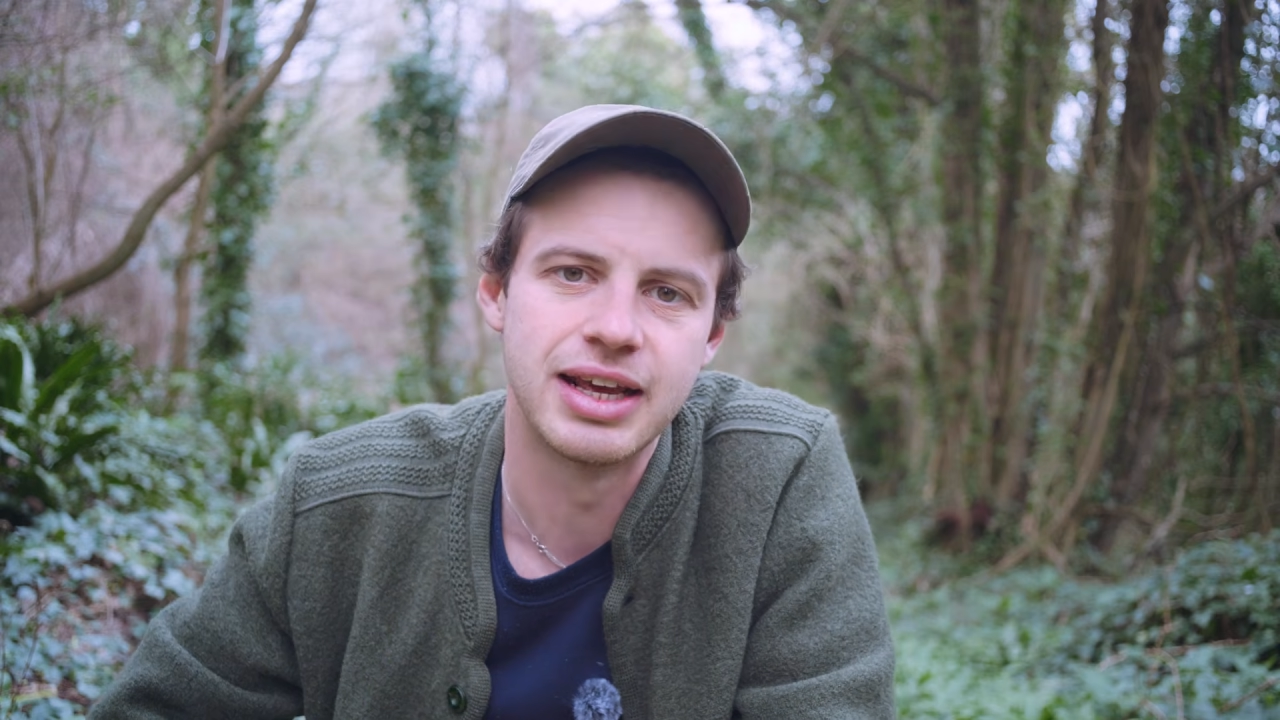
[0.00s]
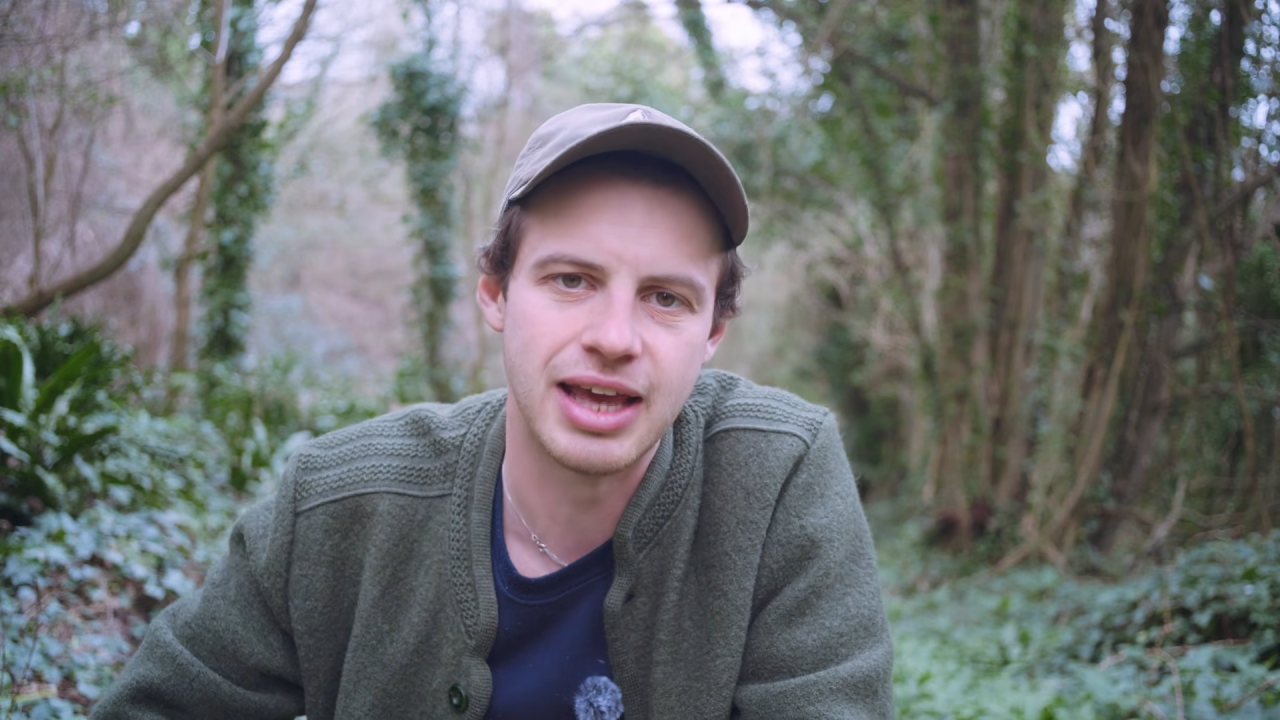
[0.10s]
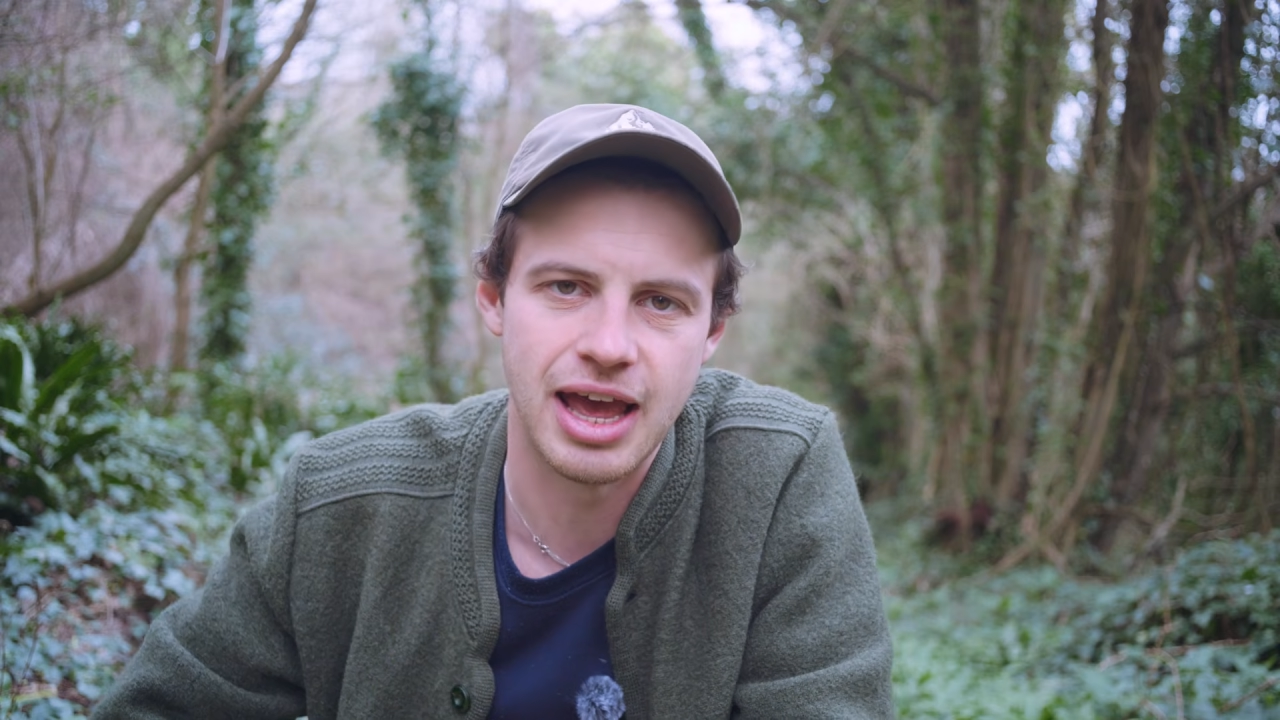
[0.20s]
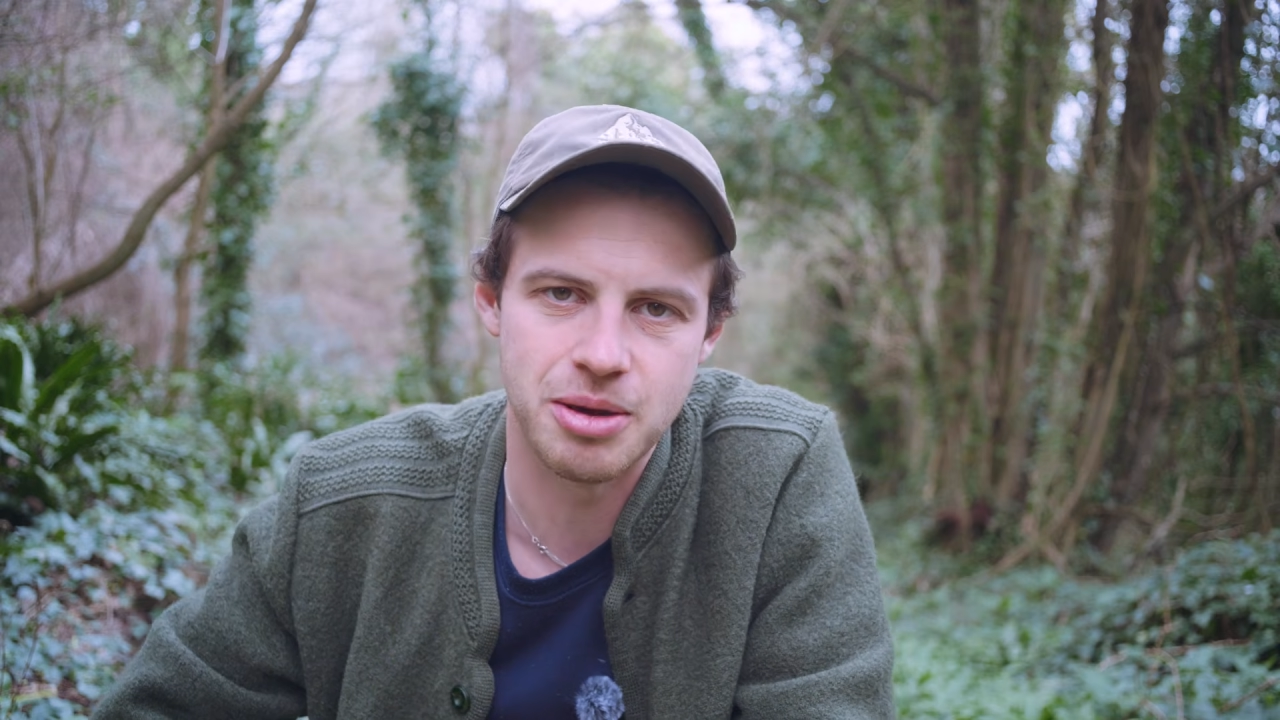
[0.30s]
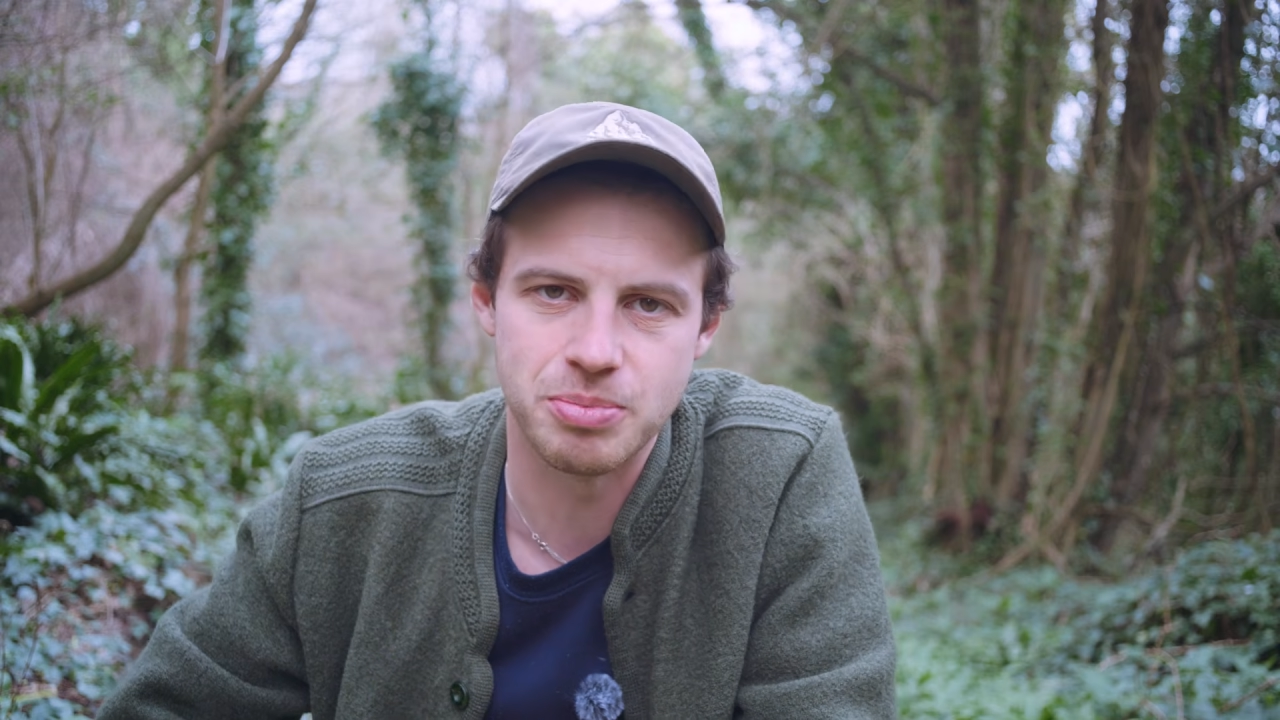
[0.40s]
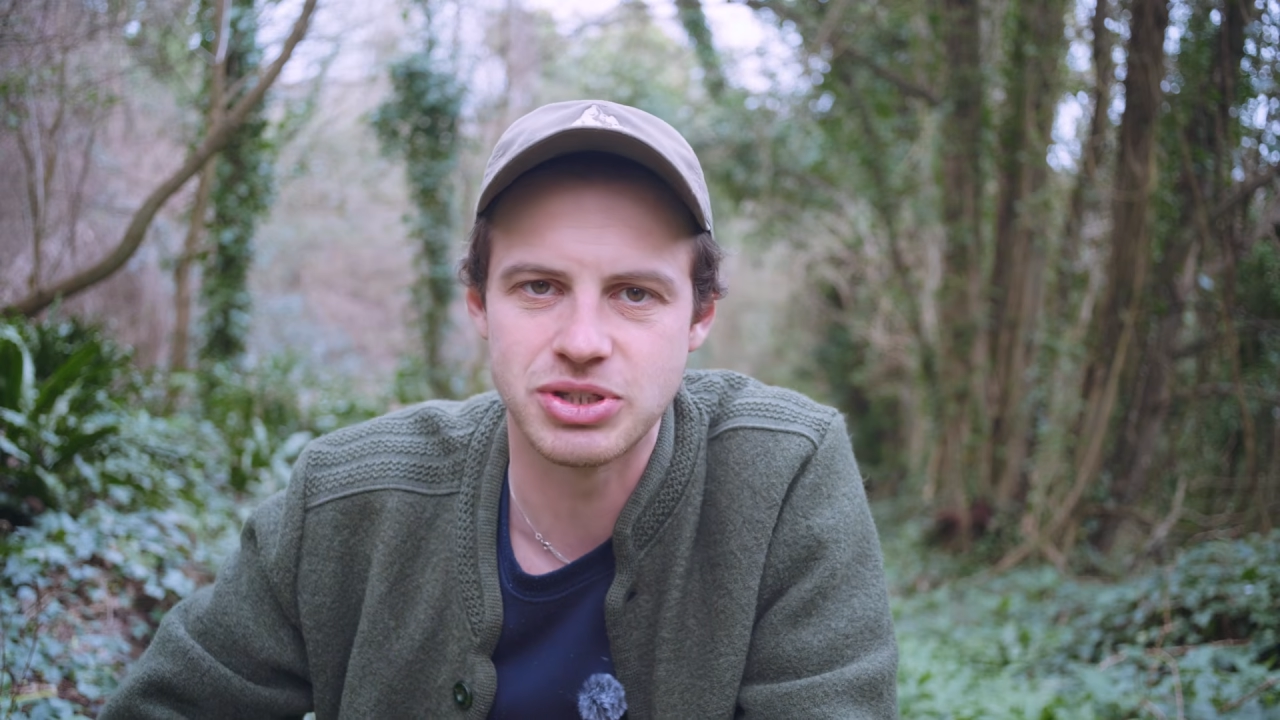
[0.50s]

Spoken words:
get it